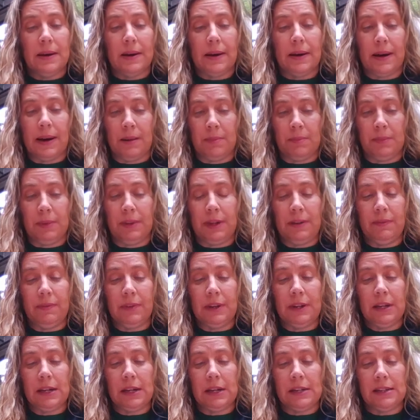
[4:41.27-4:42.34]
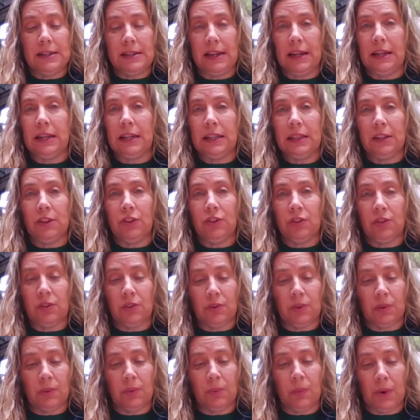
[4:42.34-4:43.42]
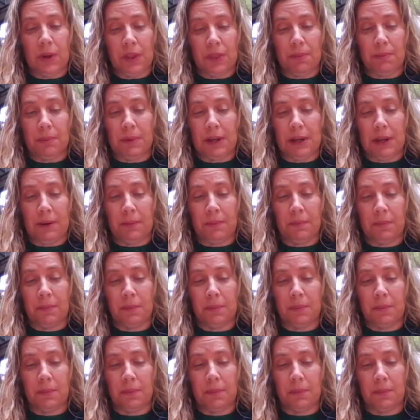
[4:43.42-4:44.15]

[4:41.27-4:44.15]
I am leaving and taking the children with me."